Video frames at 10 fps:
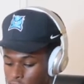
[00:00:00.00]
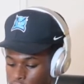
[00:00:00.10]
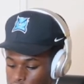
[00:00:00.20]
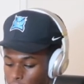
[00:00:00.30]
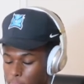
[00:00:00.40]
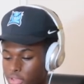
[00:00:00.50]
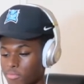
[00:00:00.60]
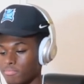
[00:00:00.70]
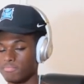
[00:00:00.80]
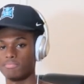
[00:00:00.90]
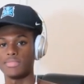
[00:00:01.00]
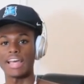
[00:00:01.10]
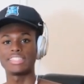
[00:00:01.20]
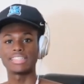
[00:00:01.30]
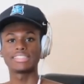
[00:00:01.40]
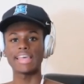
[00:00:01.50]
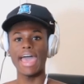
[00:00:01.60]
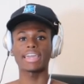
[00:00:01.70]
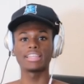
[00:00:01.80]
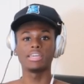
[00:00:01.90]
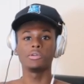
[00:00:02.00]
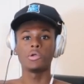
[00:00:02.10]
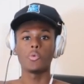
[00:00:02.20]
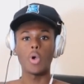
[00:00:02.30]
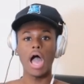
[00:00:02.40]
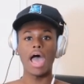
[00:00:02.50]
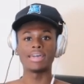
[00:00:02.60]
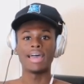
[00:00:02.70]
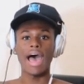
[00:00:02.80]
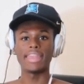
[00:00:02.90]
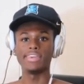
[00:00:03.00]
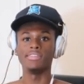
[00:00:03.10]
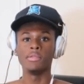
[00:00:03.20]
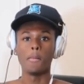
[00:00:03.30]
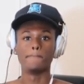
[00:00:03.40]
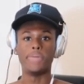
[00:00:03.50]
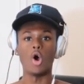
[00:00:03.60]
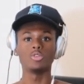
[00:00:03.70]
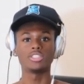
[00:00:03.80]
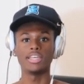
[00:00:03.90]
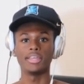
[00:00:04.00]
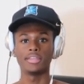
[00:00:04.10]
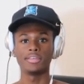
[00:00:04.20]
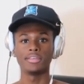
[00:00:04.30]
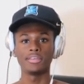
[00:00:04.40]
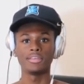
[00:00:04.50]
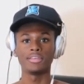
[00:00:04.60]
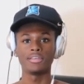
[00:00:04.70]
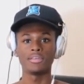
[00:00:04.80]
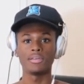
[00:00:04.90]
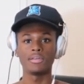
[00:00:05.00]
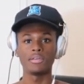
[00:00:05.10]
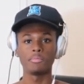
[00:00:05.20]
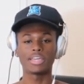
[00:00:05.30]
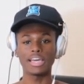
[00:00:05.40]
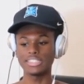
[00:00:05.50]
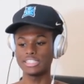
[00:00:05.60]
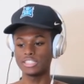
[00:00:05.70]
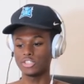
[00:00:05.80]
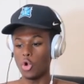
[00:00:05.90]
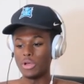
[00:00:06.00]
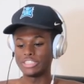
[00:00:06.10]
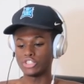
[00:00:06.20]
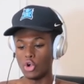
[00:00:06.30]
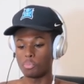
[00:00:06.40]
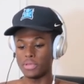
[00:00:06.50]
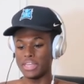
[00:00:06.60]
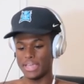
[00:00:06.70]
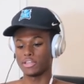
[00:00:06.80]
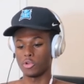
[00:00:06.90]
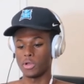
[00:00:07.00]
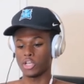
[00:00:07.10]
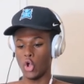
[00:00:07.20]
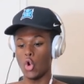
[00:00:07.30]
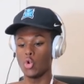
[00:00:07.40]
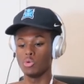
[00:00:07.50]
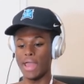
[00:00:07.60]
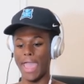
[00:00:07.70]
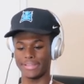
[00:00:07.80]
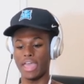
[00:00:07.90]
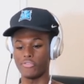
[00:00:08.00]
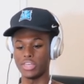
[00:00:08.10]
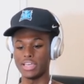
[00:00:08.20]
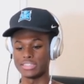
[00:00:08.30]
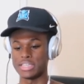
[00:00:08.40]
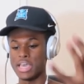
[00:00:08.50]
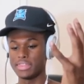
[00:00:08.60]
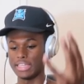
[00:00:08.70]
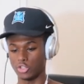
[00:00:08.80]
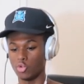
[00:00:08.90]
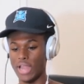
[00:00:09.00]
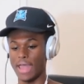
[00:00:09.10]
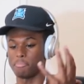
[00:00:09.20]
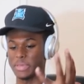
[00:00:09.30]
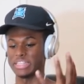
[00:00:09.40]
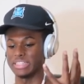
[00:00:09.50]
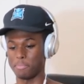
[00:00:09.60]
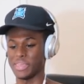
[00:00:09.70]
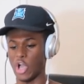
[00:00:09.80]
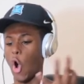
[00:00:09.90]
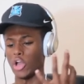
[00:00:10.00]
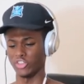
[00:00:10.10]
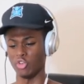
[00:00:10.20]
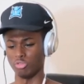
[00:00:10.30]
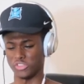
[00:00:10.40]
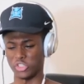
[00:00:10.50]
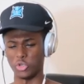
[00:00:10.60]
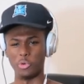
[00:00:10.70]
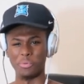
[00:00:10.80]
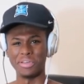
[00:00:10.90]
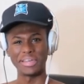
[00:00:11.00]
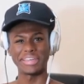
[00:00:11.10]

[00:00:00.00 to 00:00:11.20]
Stop it. That's exactly why I didn't post it. Because it's doing stupid, ignorant coon activities that do not be, be on YouTube.